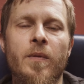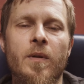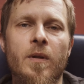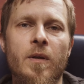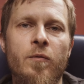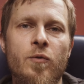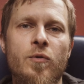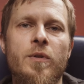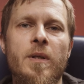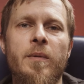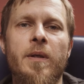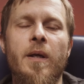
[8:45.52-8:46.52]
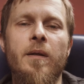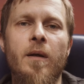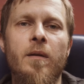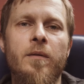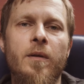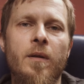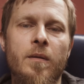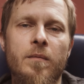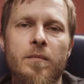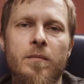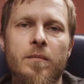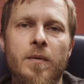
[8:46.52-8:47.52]
if you shoot something handheld,
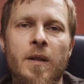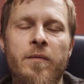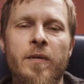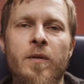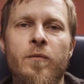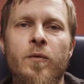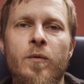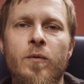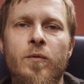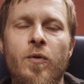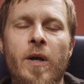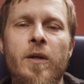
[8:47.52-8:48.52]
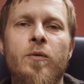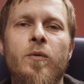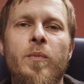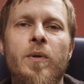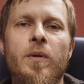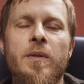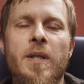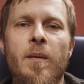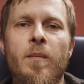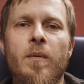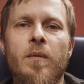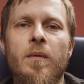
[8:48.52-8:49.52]
and even if you try to be
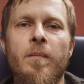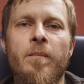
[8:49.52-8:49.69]
stable